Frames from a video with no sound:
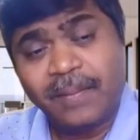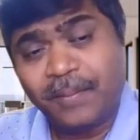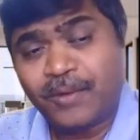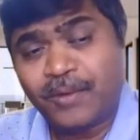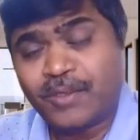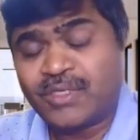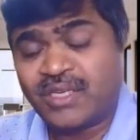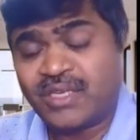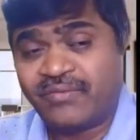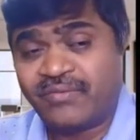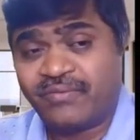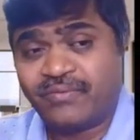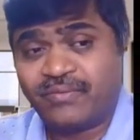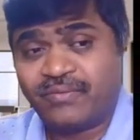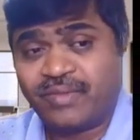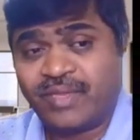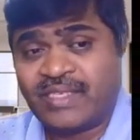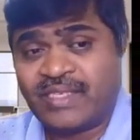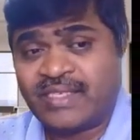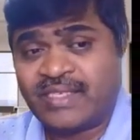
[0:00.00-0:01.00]
Suppose
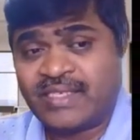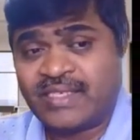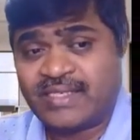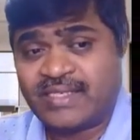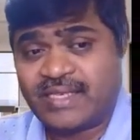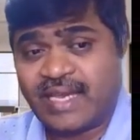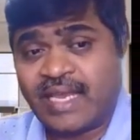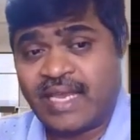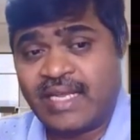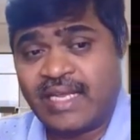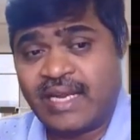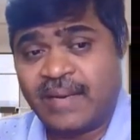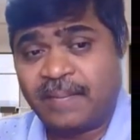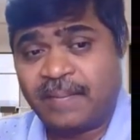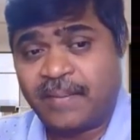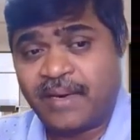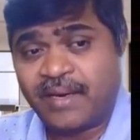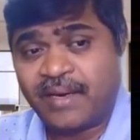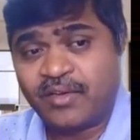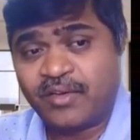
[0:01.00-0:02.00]
if this is
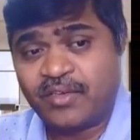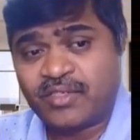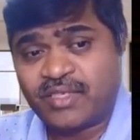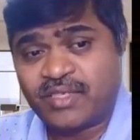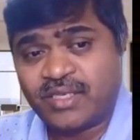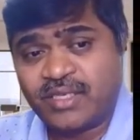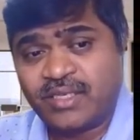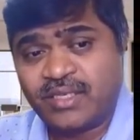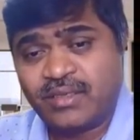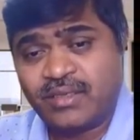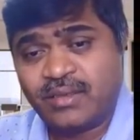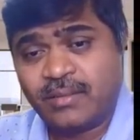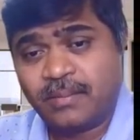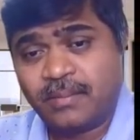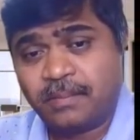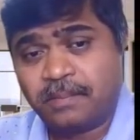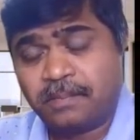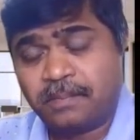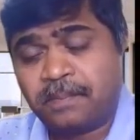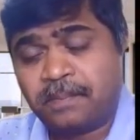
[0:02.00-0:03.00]
encrypted using
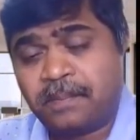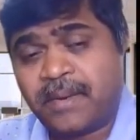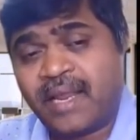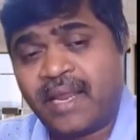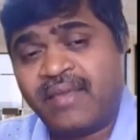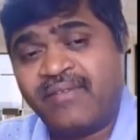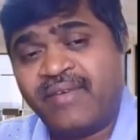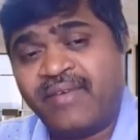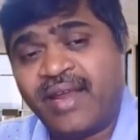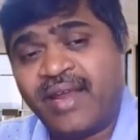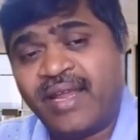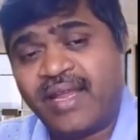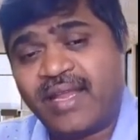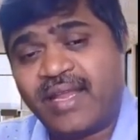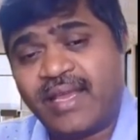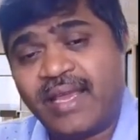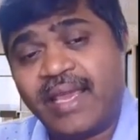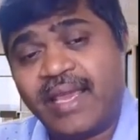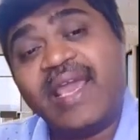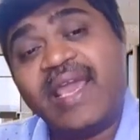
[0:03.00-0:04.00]

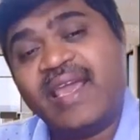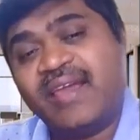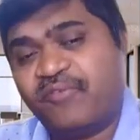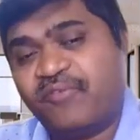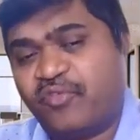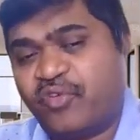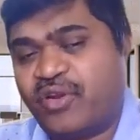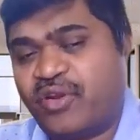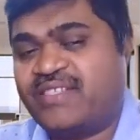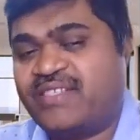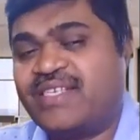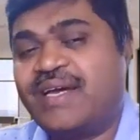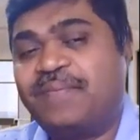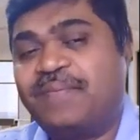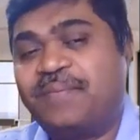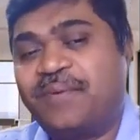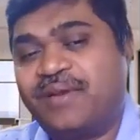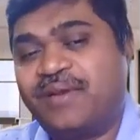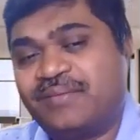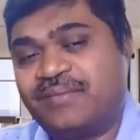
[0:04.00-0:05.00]
private A, for
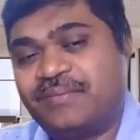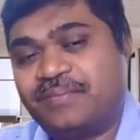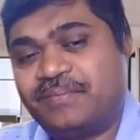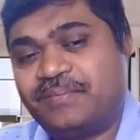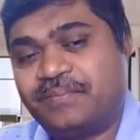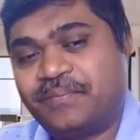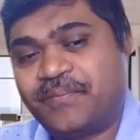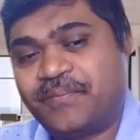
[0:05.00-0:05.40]
example.